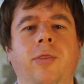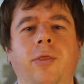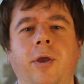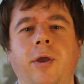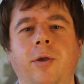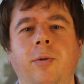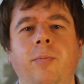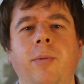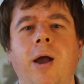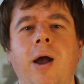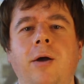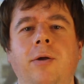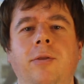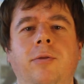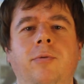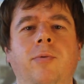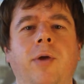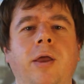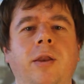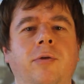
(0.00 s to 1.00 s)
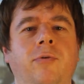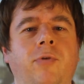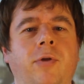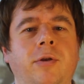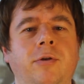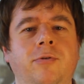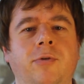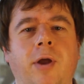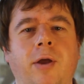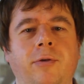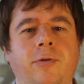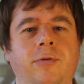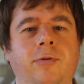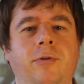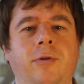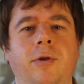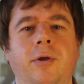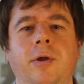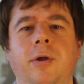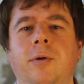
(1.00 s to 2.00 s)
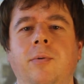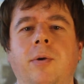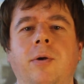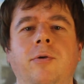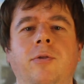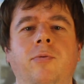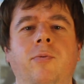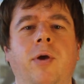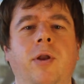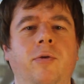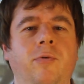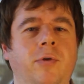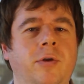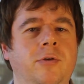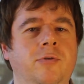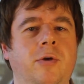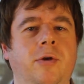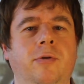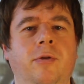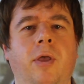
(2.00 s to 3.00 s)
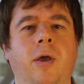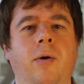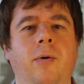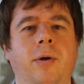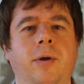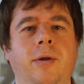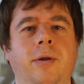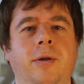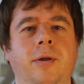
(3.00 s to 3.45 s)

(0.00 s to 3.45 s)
think about the rate of interest. Where is the rate of interest going?